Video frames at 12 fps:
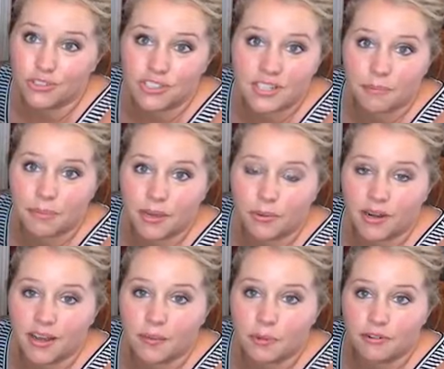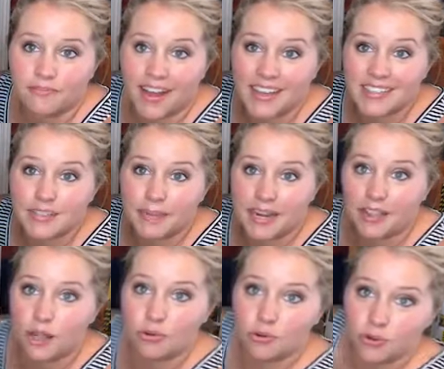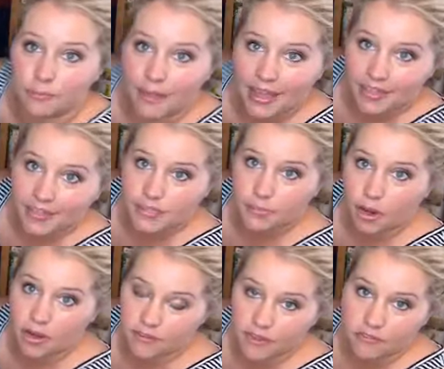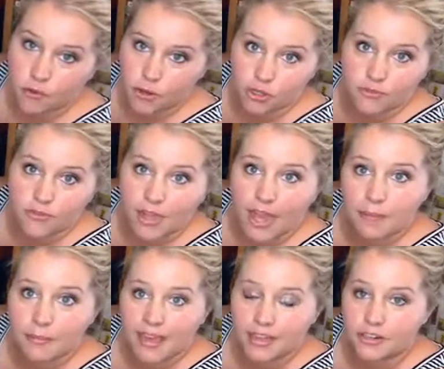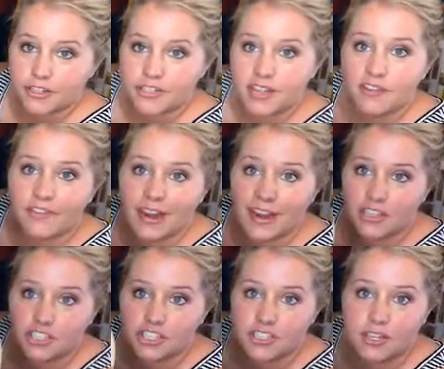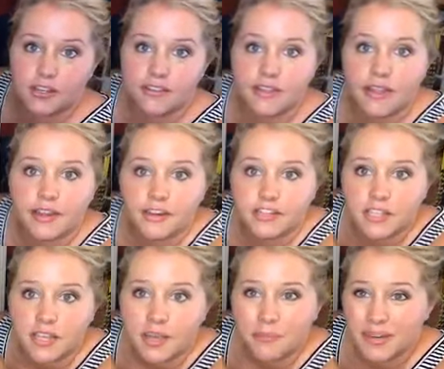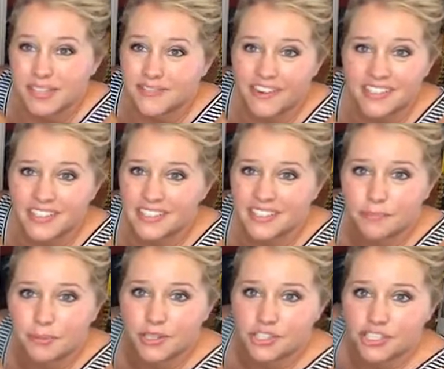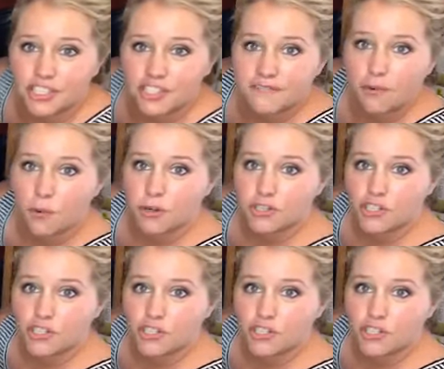just come pick one up or find somebody local to make this part of it for you. If you can't make it yourself, and I could just sell you the letters. But it's fairly simple. It's just 4